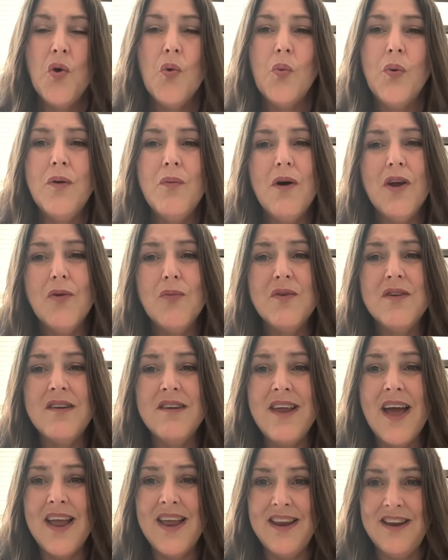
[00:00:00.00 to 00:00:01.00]
We want to
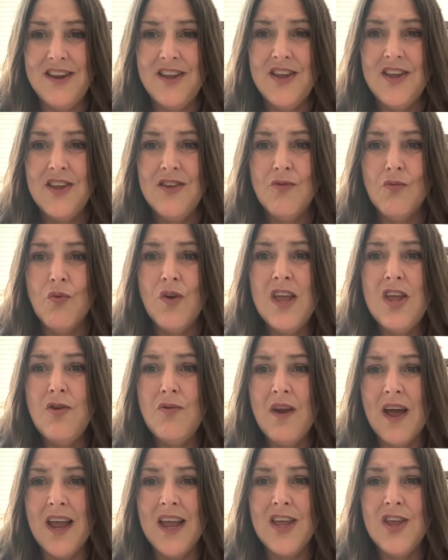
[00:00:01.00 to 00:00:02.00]
reunite
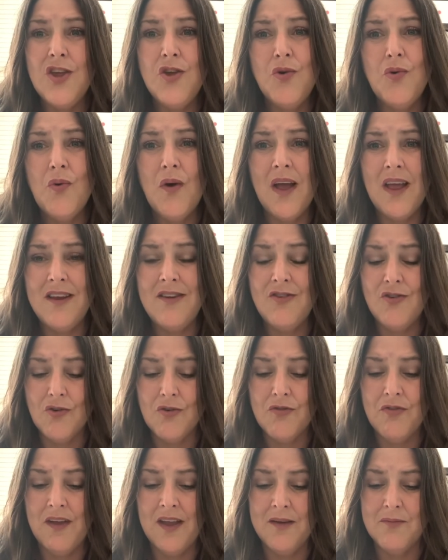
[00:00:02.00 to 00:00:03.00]
reunite you and your
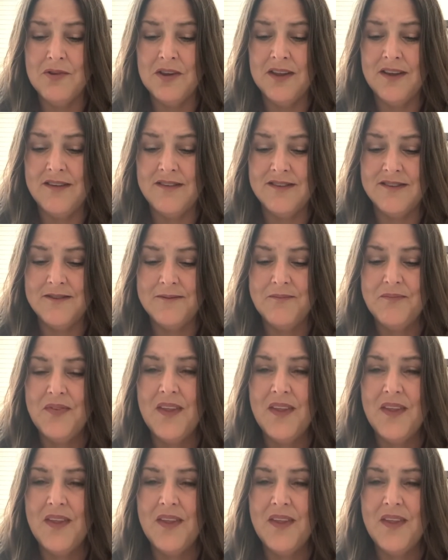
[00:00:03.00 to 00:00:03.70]
families.